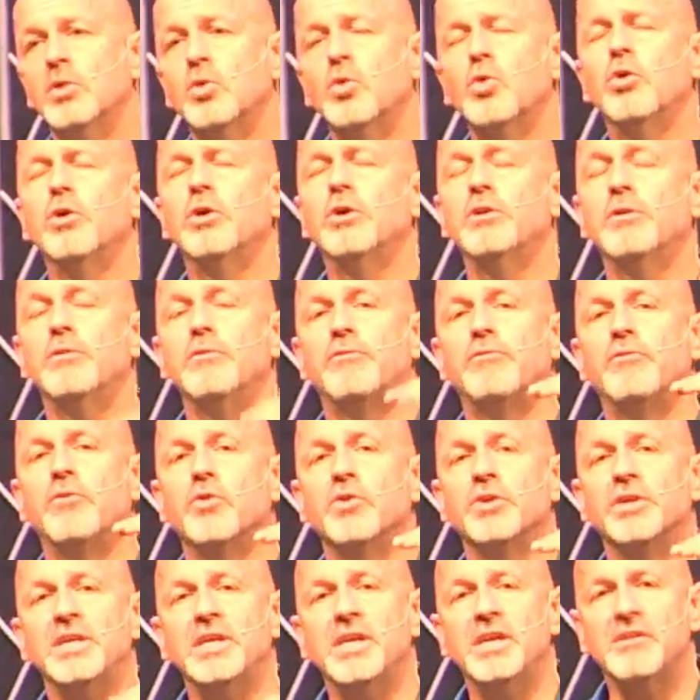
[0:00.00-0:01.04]
Lord,
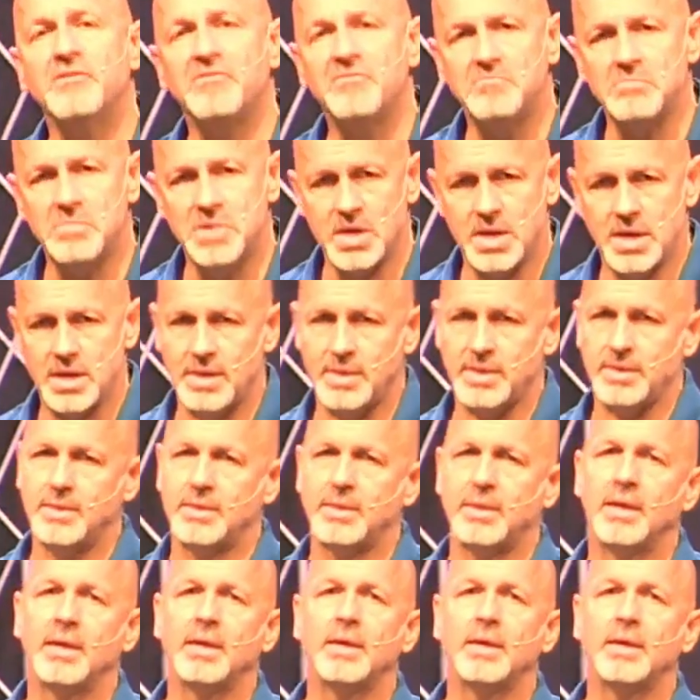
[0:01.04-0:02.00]
forgive me.